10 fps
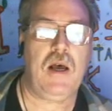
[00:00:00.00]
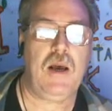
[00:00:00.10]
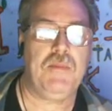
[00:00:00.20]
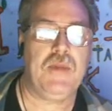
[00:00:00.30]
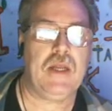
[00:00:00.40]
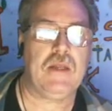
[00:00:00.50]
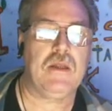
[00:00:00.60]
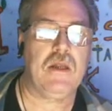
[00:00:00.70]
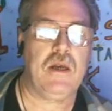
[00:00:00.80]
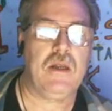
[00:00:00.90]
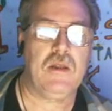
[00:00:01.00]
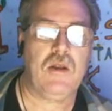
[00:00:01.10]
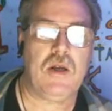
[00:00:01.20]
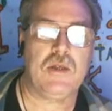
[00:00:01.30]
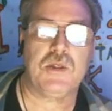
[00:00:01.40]
update the
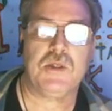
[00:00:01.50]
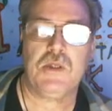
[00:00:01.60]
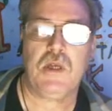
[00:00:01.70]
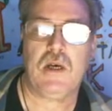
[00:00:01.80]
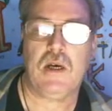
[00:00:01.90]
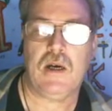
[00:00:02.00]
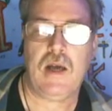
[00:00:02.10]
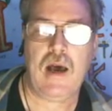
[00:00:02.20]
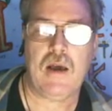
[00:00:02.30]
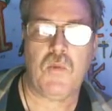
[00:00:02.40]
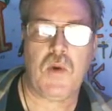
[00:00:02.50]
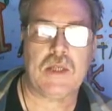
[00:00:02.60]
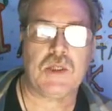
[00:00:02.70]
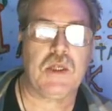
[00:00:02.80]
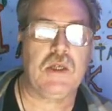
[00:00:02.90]
launch, how to
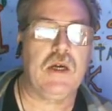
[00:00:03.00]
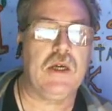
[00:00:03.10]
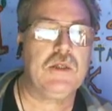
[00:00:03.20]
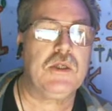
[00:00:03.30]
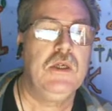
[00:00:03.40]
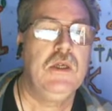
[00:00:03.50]
watch the launch.